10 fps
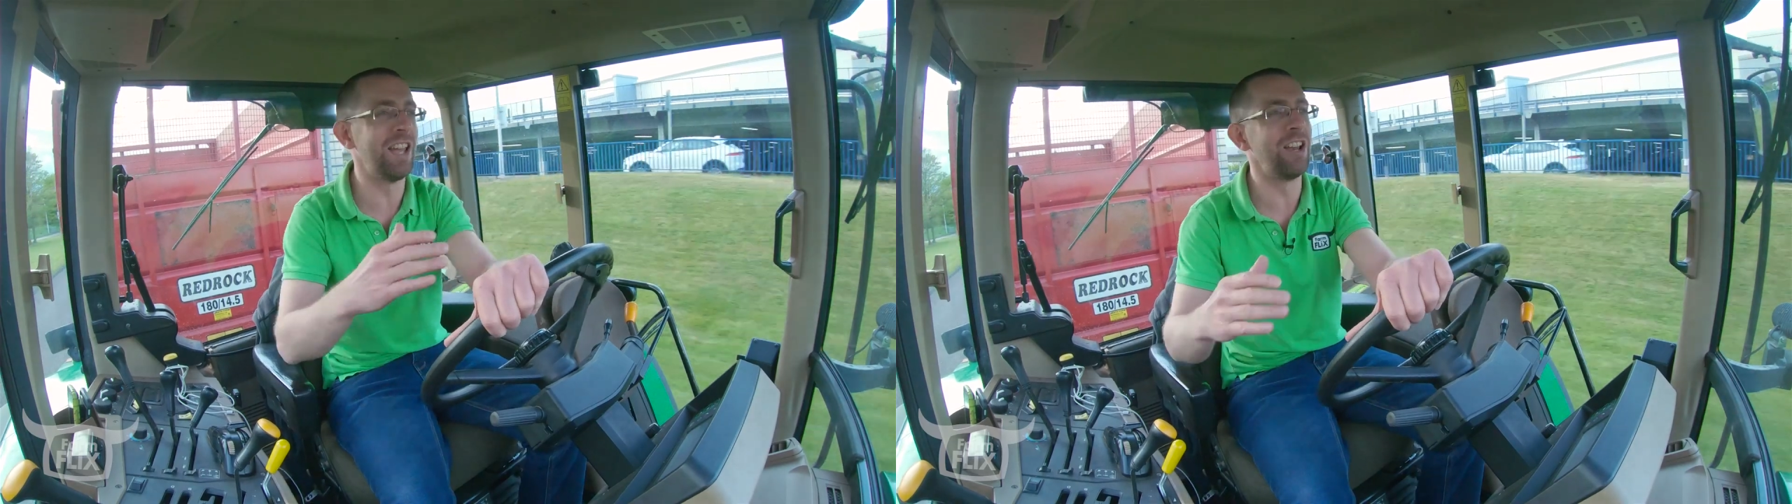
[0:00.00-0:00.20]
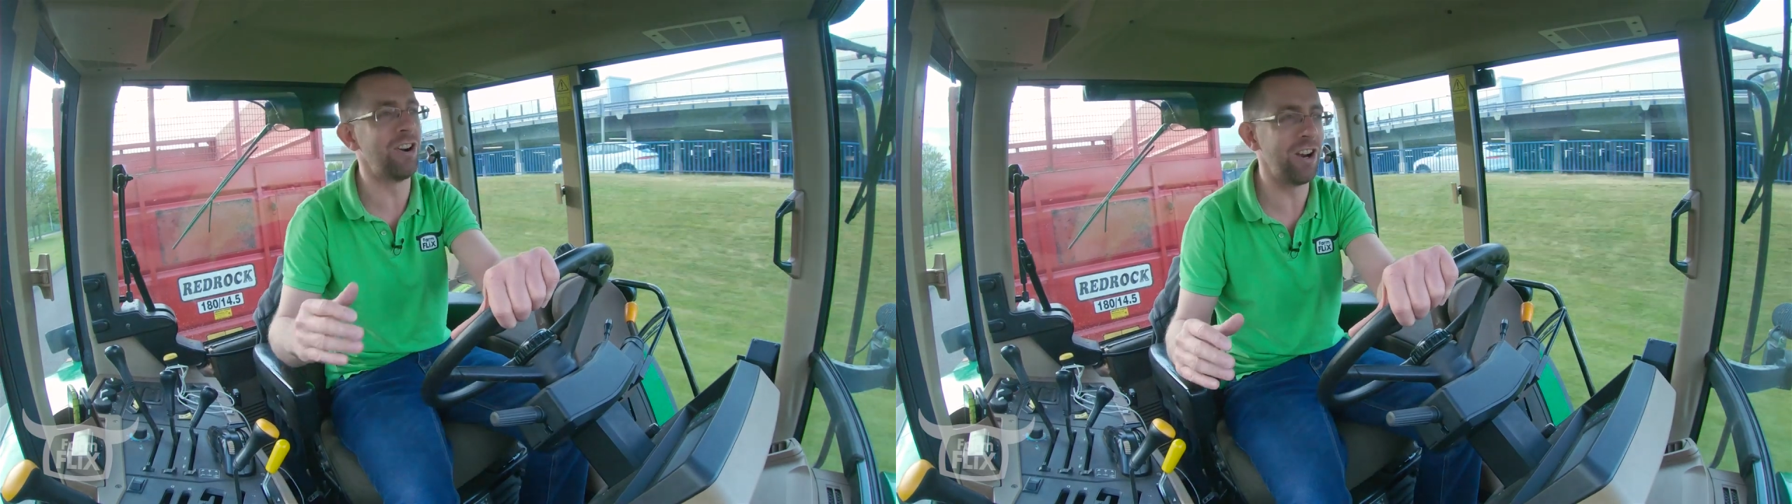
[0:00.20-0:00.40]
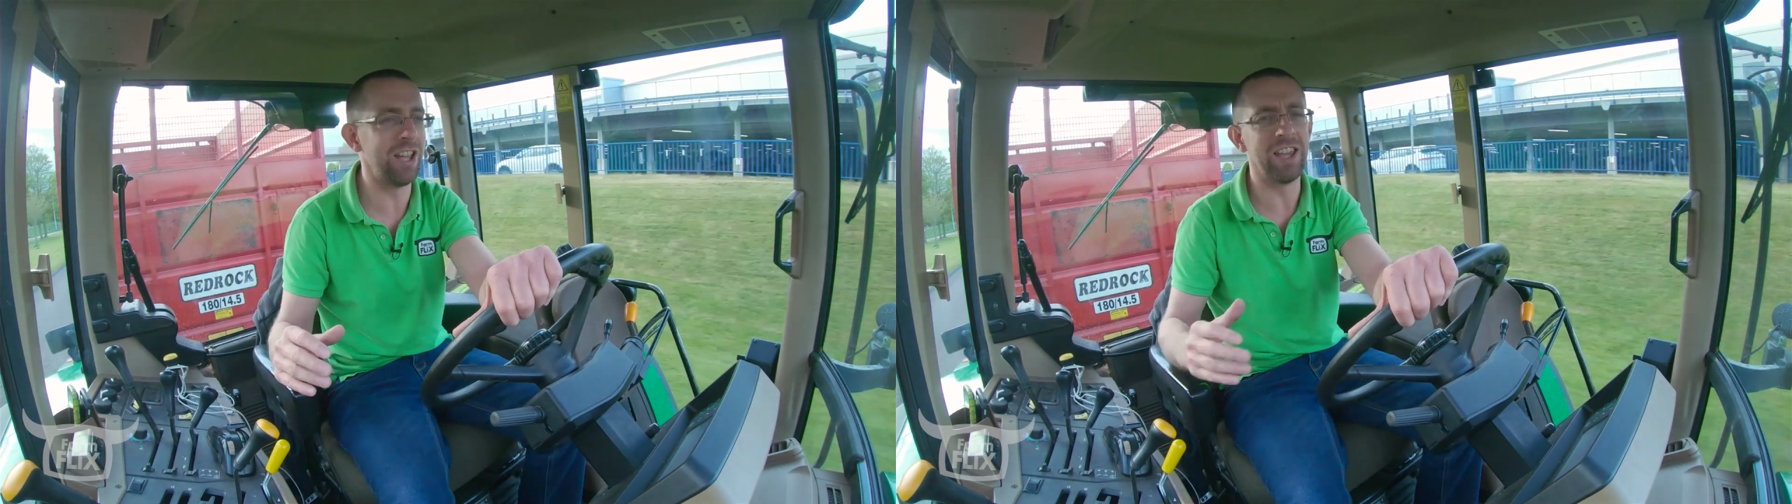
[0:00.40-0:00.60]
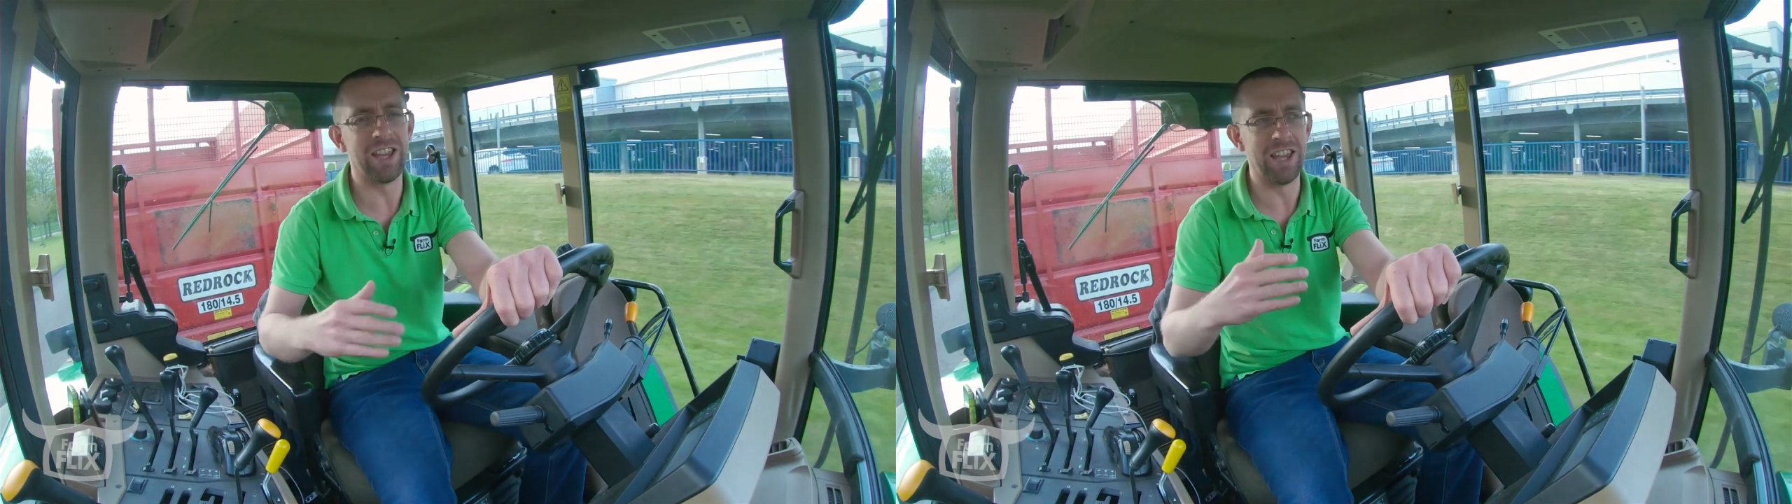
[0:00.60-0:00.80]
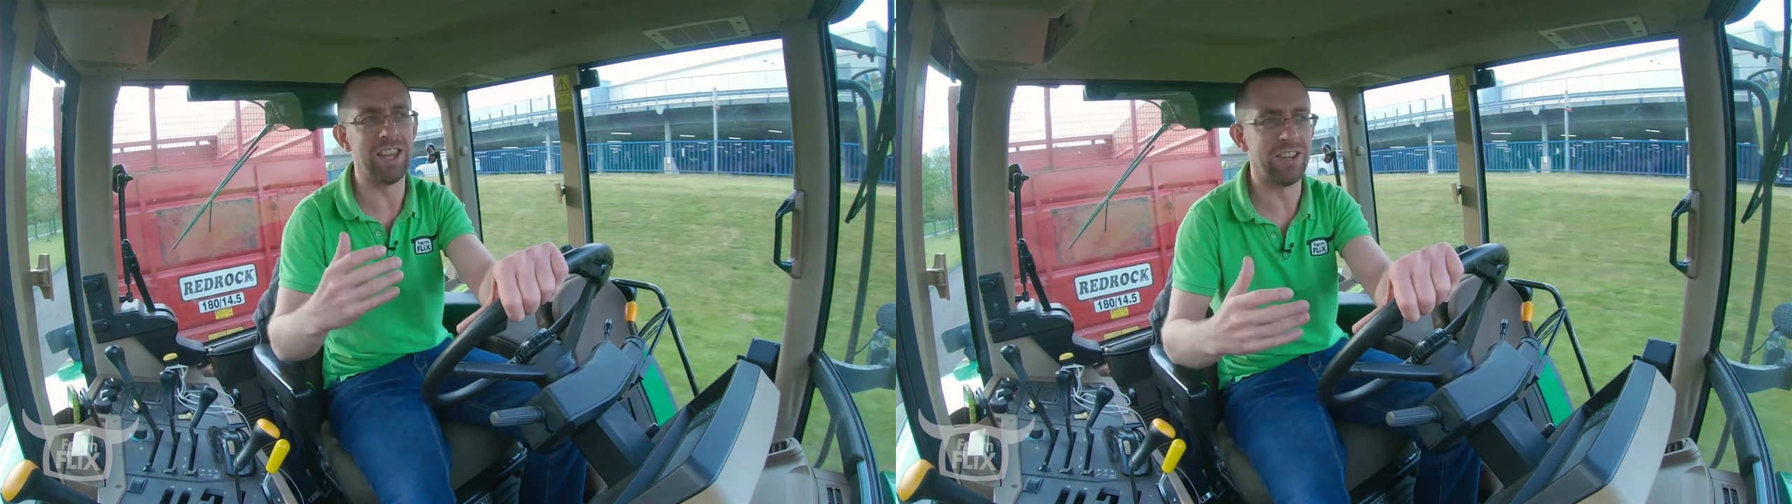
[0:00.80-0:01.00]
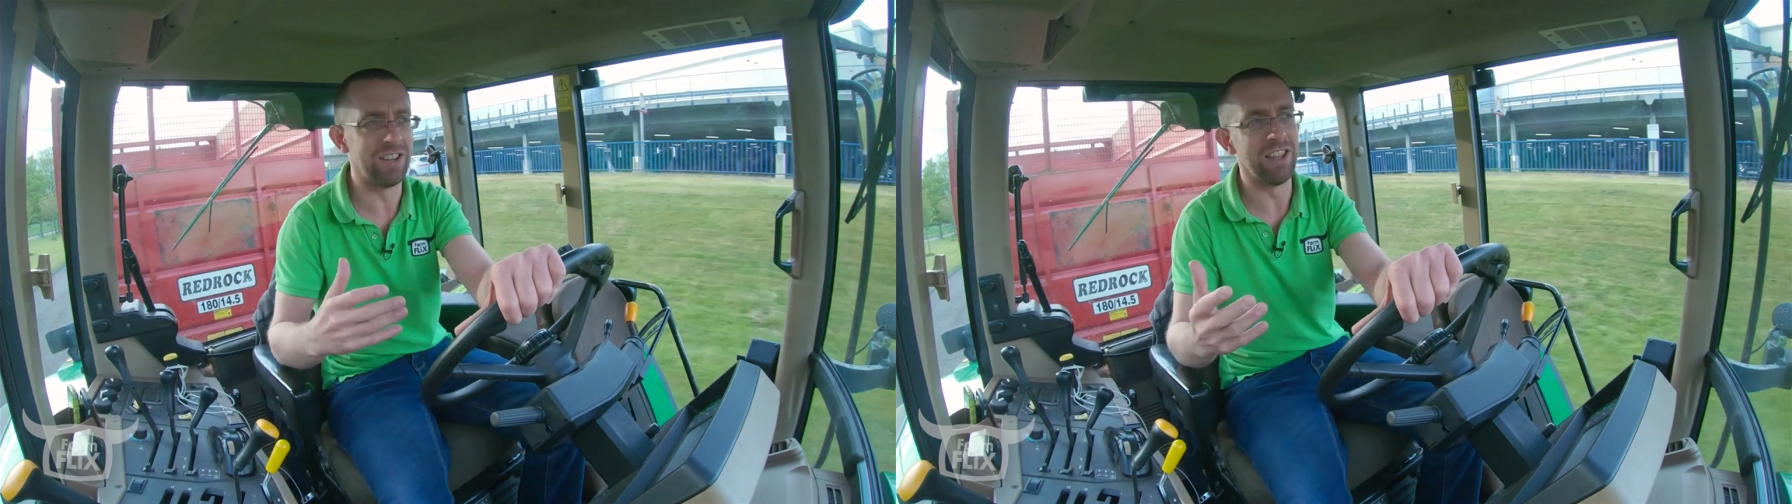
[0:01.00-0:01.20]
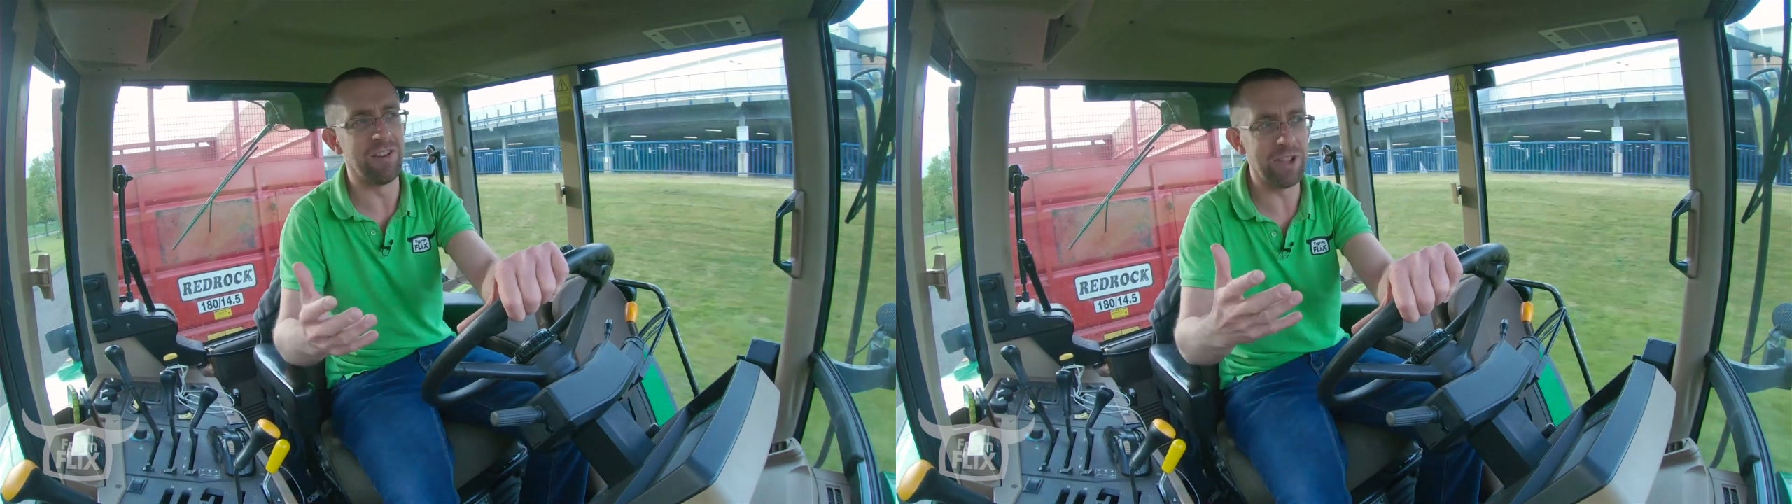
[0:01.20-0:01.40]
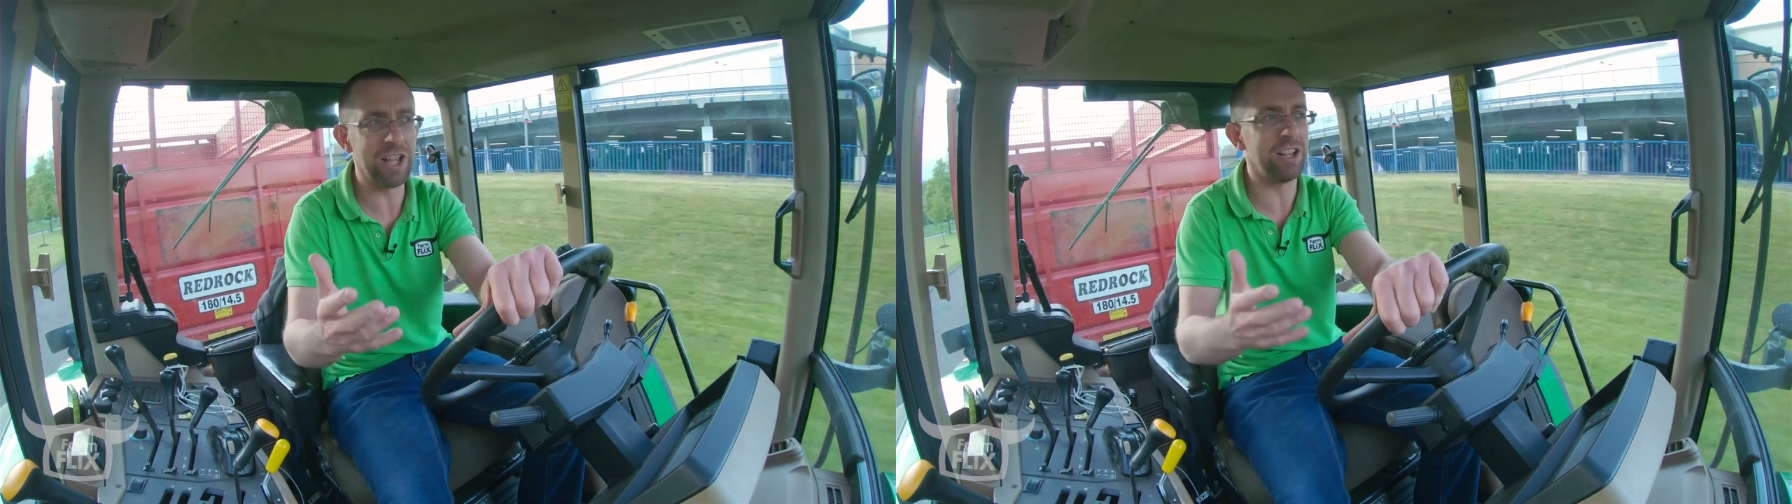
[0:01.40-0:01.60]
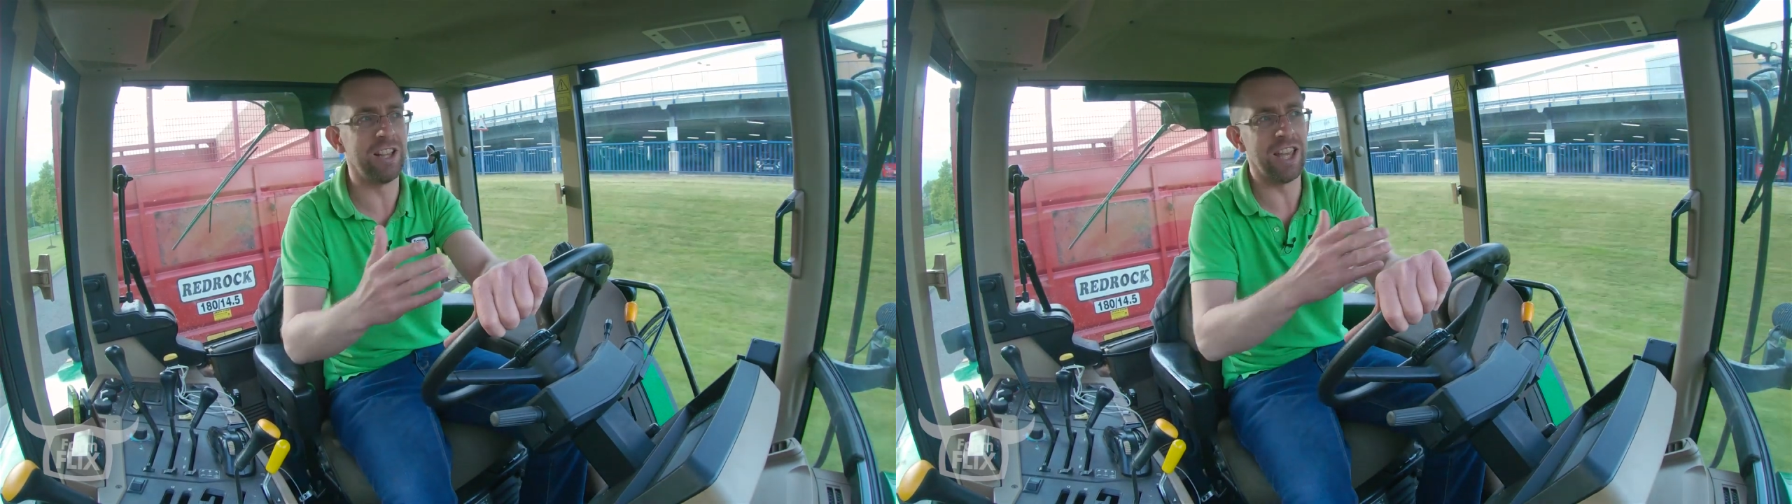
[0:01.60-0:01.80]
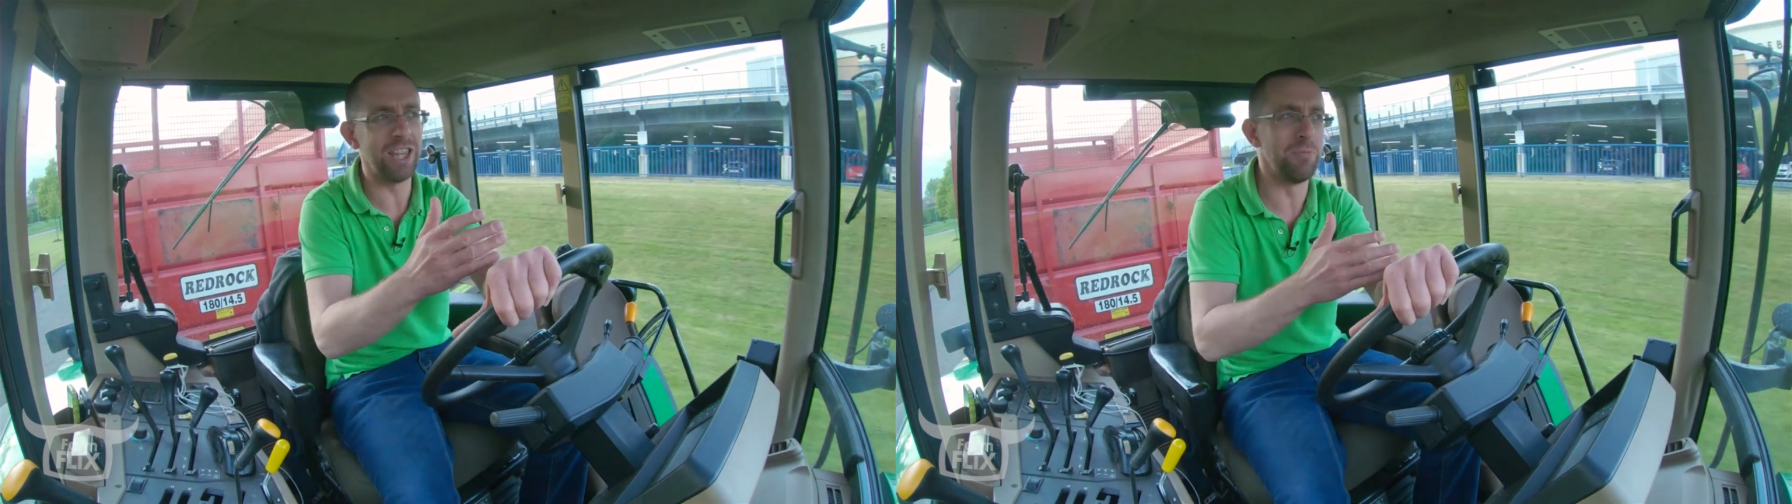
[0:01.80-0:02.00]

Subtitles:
a lorry, a vehicle